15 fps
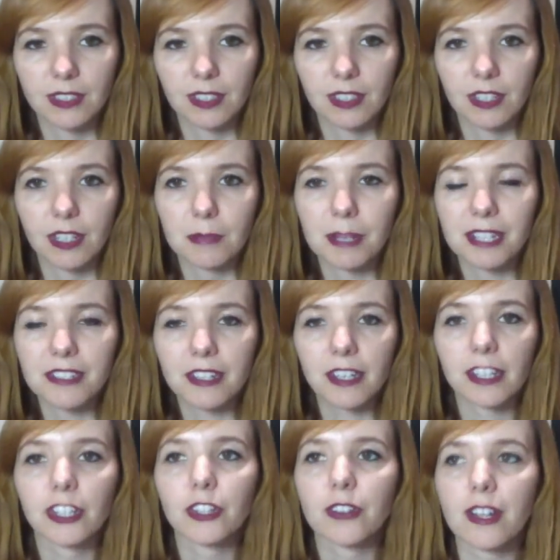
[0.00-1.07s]
Amanda,
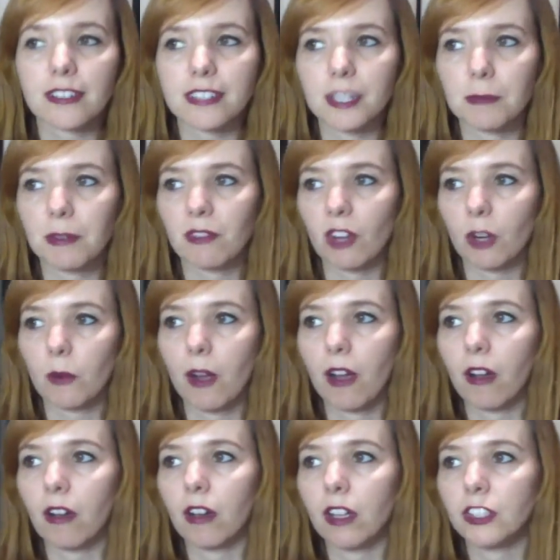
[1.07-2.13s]
you're not sleeping very
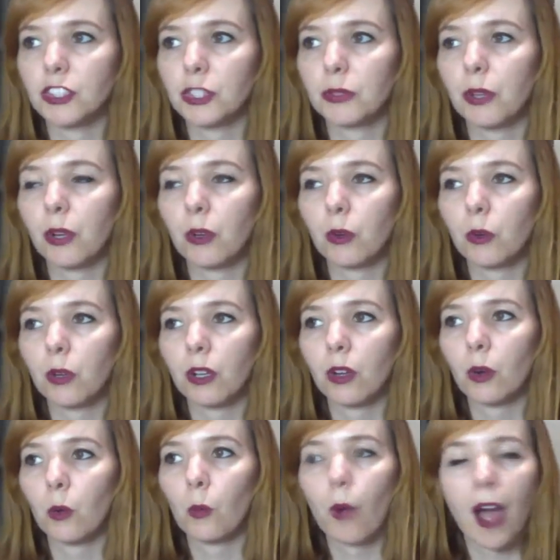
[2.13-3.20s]
well. Do you know
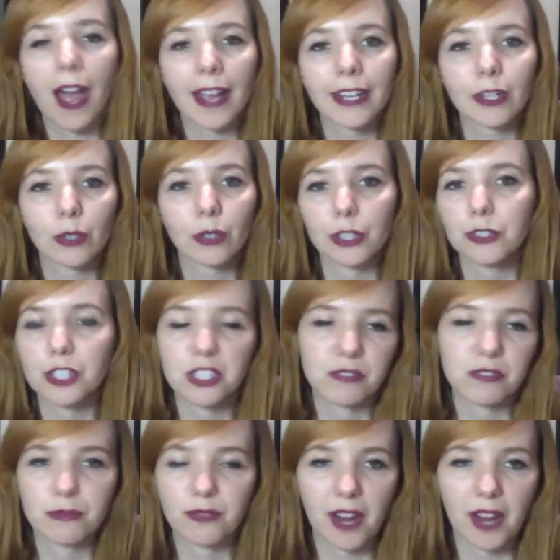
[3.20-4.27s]
why, or are you
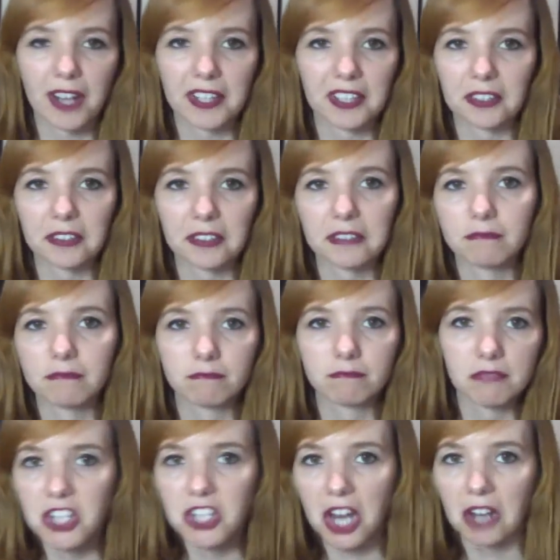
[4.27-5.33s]
just fighting your
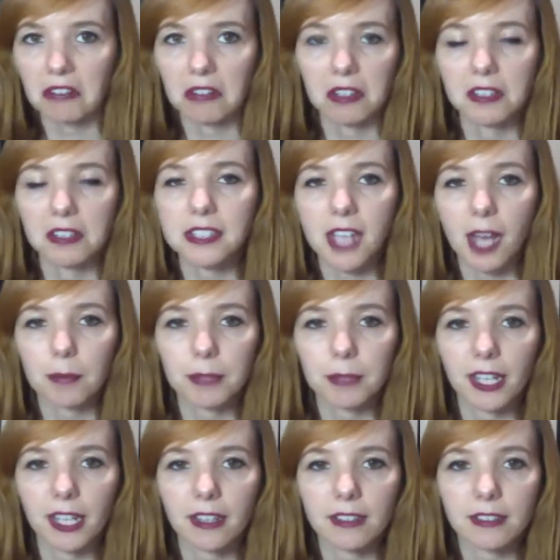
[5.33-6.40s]
general insomnia?